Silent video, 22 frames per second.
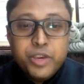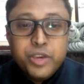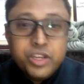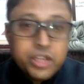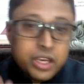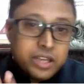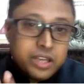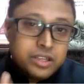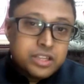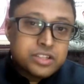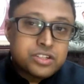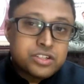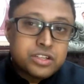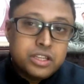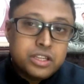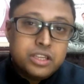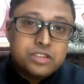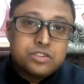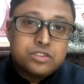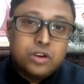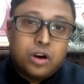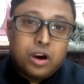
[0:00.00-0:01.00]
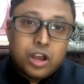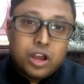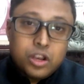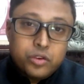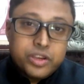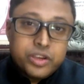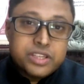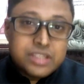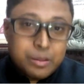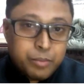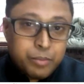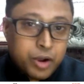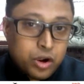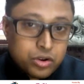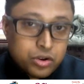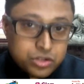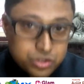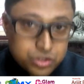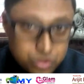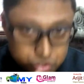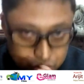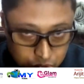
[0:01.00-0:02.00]
media industry is always
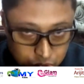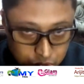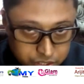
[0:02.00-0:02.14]
about good